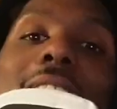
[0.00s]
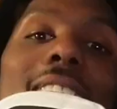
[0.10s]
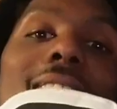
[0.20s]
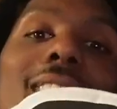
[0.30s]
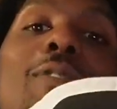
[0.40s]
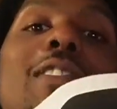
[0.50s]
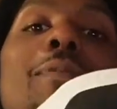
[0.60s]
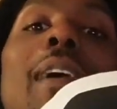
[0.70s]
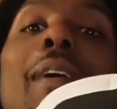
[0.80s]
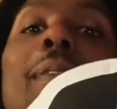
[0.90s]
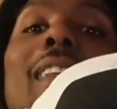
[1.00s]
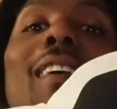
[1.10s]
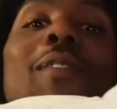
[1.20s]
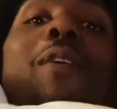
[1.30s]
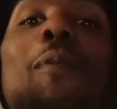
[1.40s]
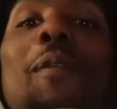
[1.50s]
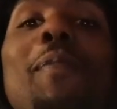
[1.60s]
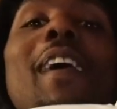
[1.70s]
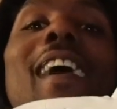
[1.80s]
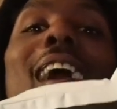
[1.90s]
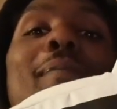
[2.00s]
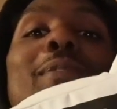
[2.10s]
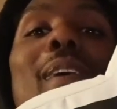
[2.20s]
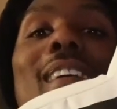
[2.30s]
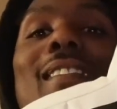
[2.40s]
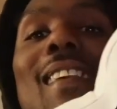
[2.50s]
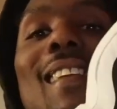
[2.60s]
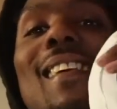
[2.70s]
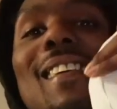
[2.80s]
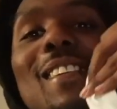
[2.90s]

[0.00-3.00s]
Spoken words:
That young Uzi Mae pillow, we pay homage back to the young